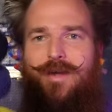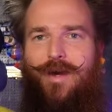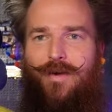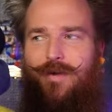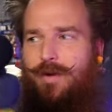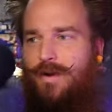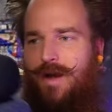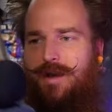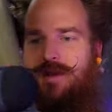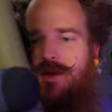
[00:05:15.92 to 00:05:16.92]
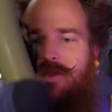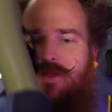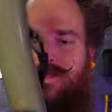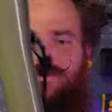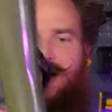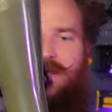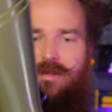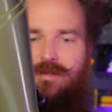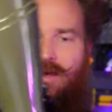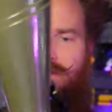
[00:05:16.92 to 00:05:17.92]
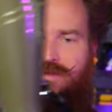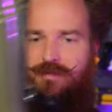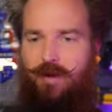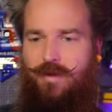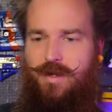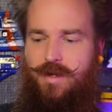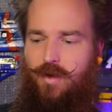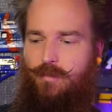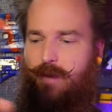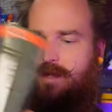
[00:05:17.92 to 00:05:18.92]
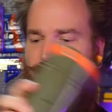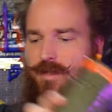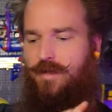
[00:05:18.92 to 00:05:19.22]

go. All right. This thing itself is very, you know, basic.